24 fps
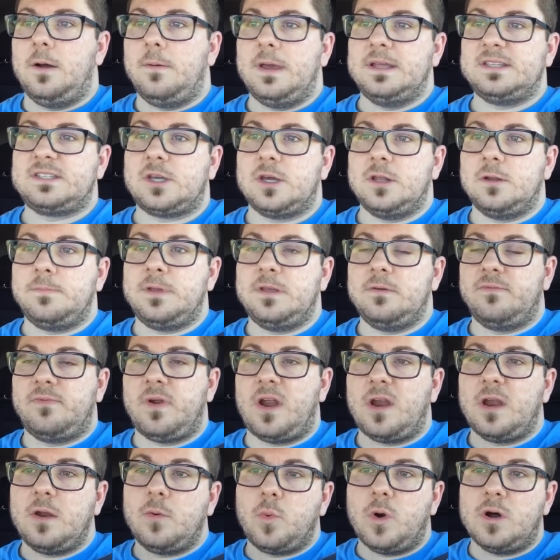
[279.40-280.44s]
it's going to be
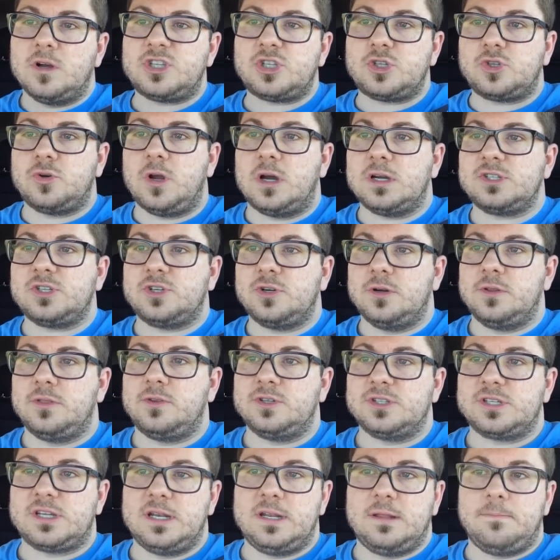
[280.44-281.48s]
very well structured.
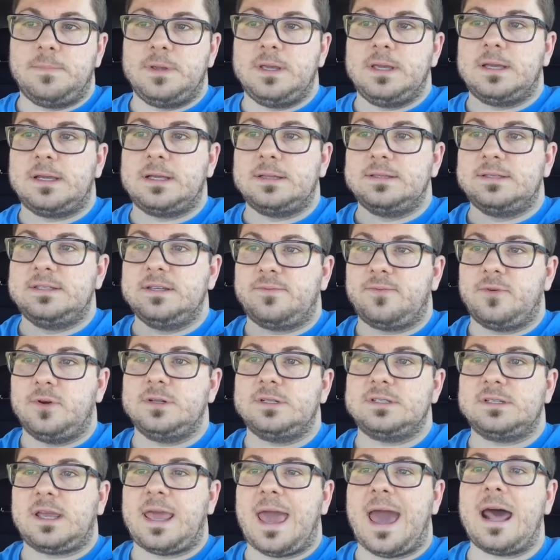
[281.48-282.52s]
There's going to be
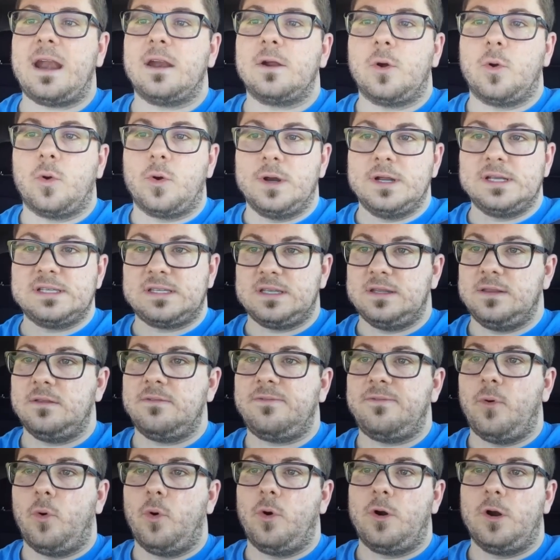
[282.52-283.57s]
different categories in the
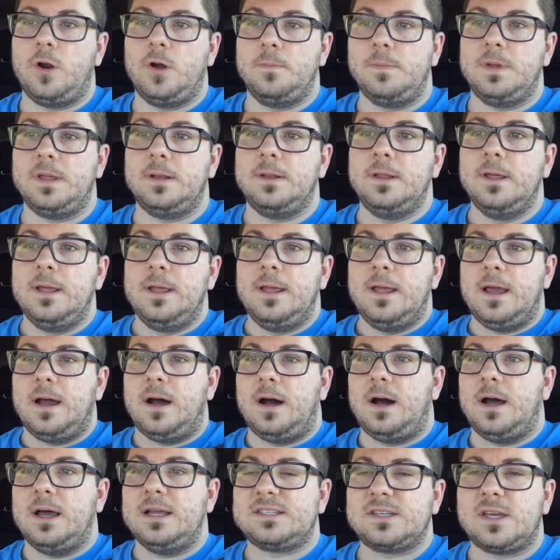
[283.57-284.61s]
forum, and
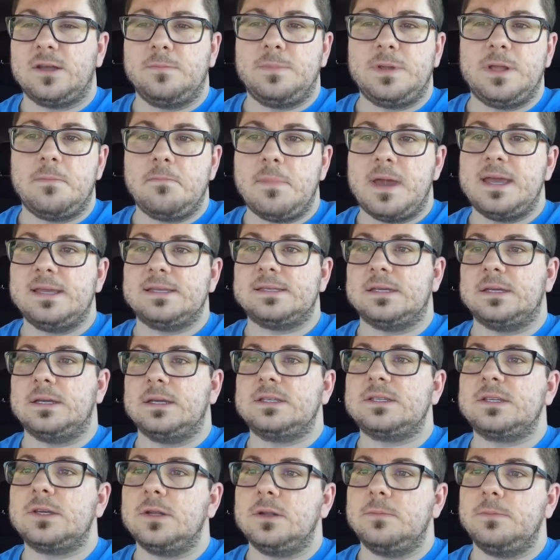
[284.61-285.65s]
it's going to be amazing.
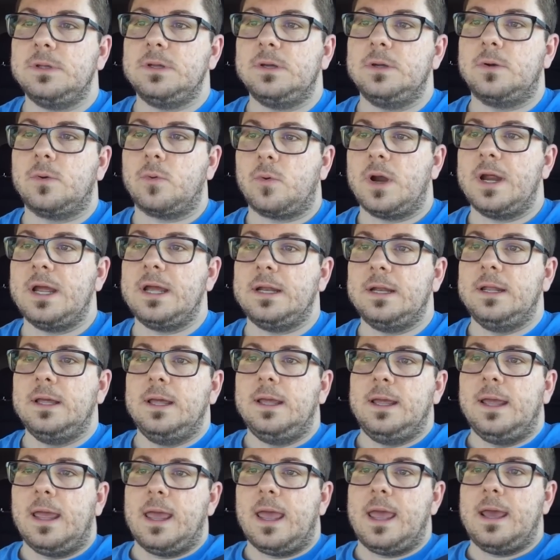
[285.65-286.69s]
It's going to be great.
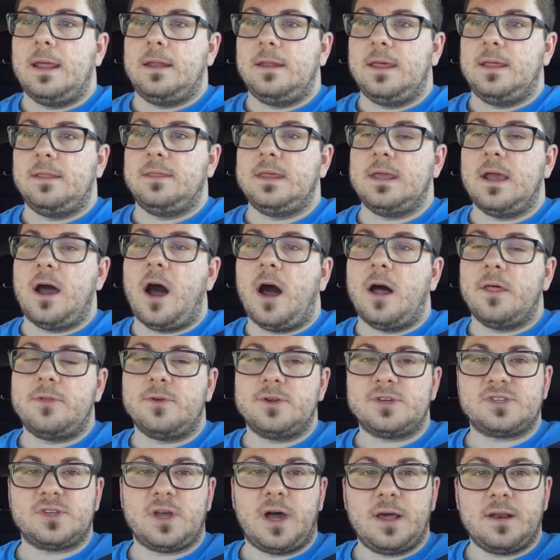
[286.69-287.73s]
And then the
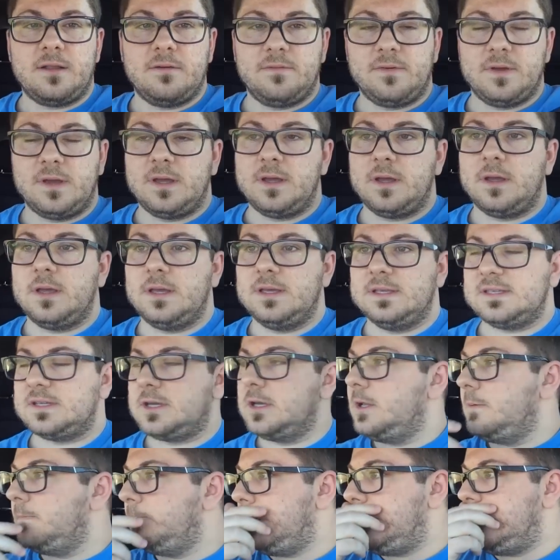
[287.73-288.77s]
other side of it is
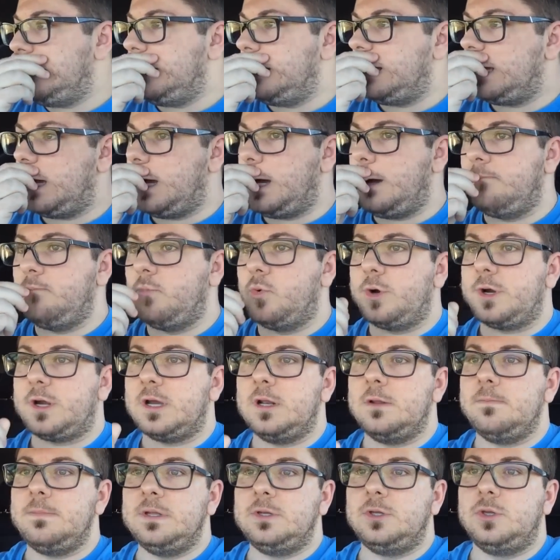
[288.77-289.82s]
going to be we're
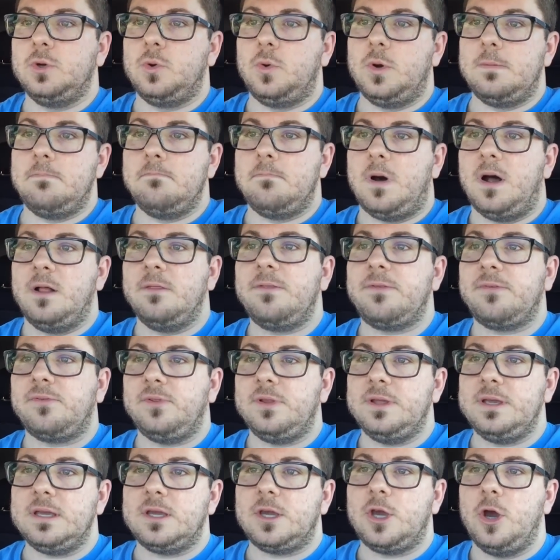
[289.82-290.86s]
going to be doing
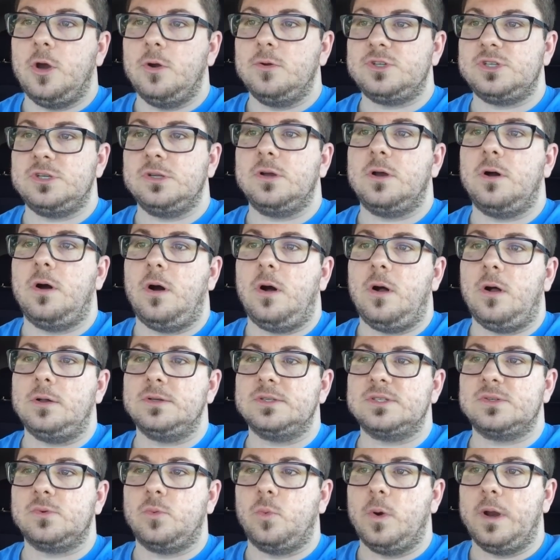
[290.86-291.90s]
monthly coaching
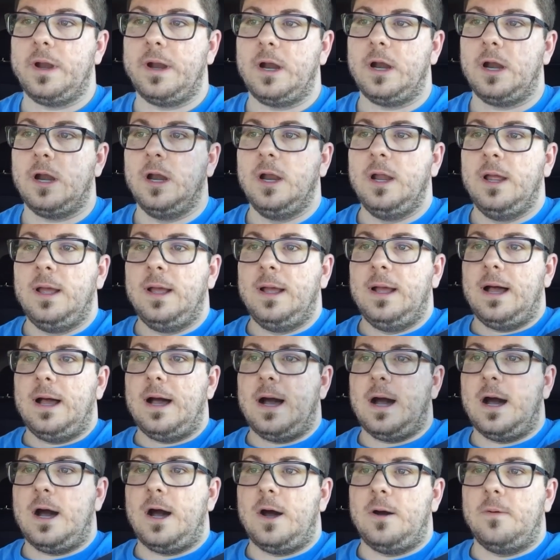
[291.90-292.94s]
calls where
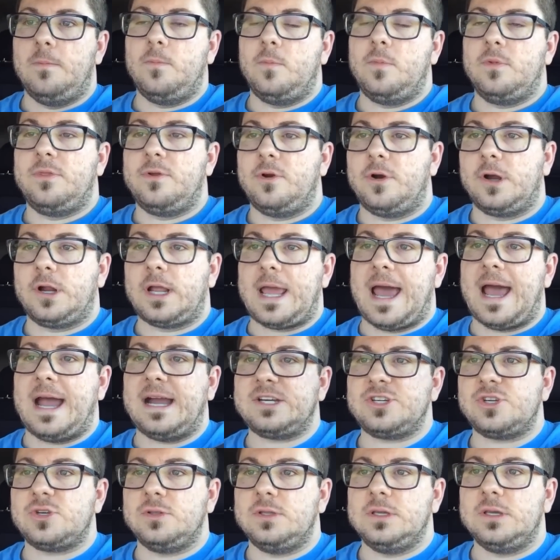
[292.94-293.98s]
they're
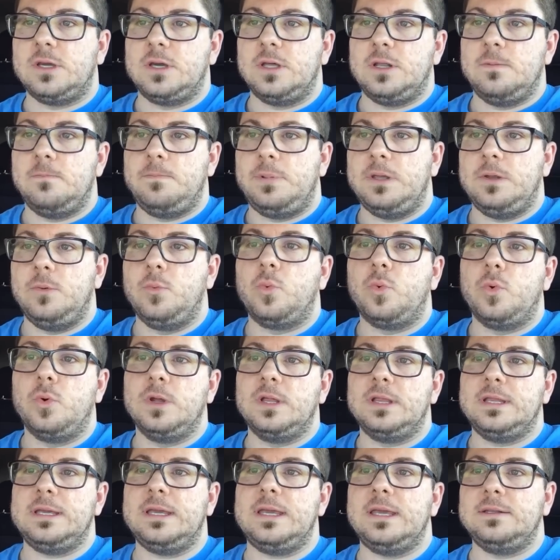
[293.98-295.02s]
actually going to be
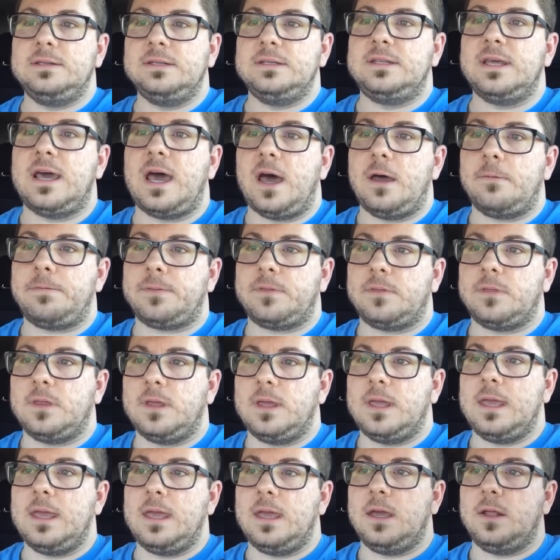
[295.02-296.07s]
really in depth,
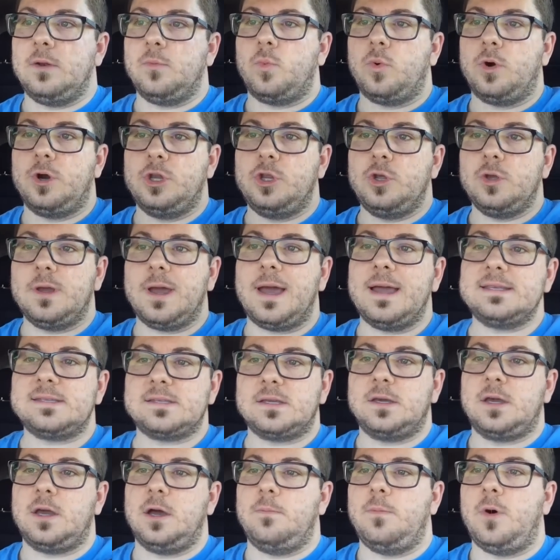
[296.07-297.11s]
and where you guys
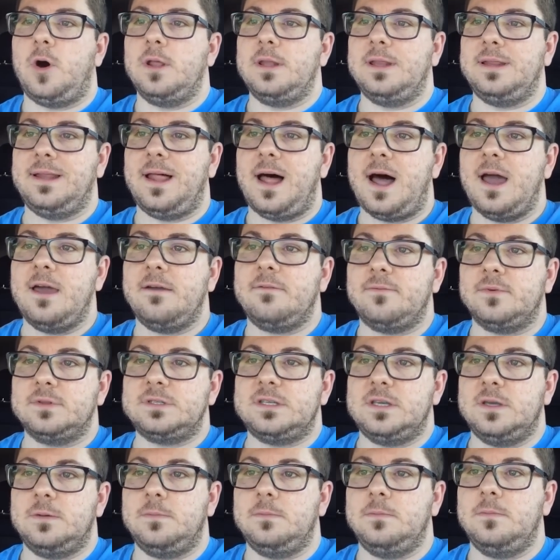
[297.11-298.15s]
can come on live with
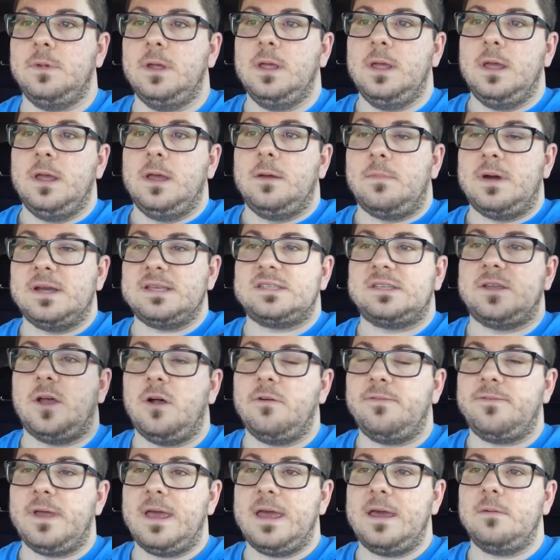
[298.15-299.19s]
Tim,
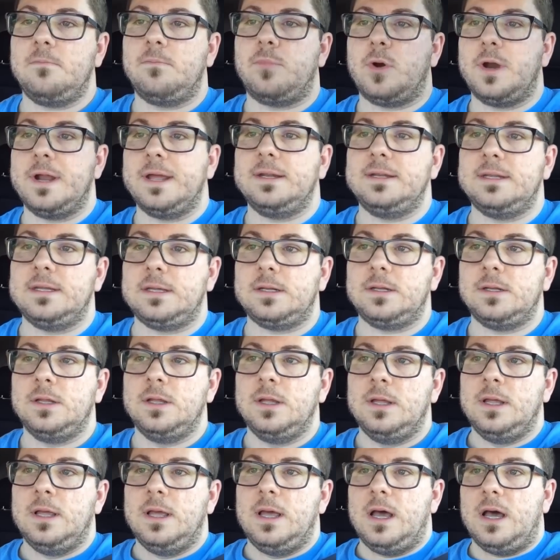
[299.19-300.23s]
myself, and
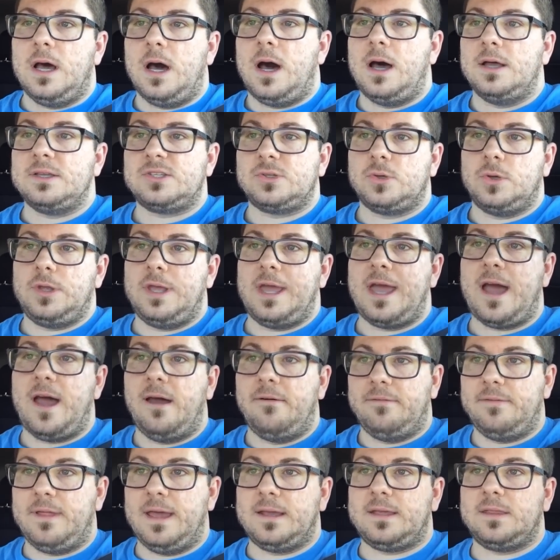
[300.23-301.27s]
Brandon So you
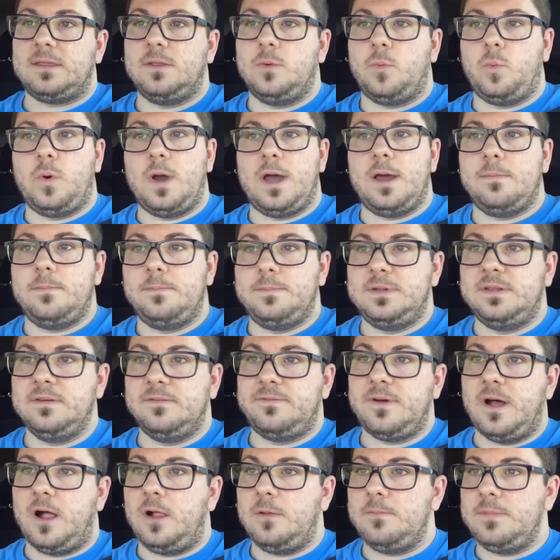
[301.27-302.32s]
have like the web
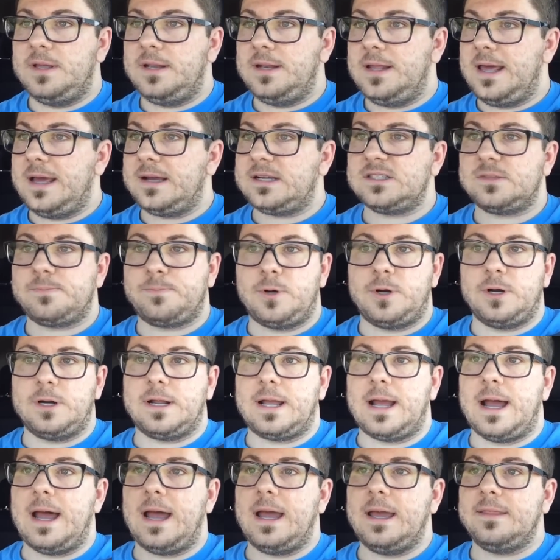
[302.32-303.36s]
development expert
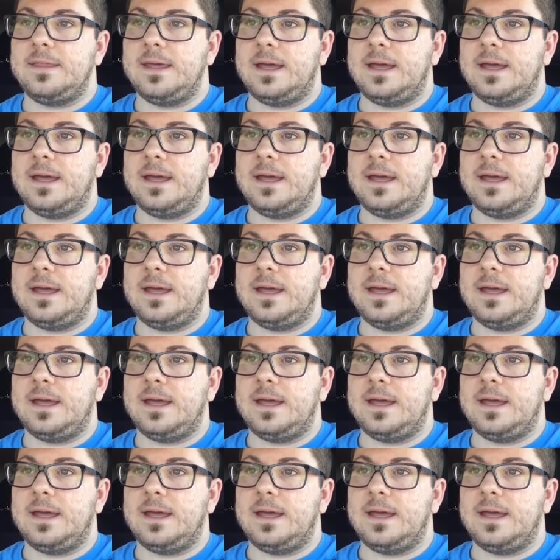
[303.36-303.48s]
guy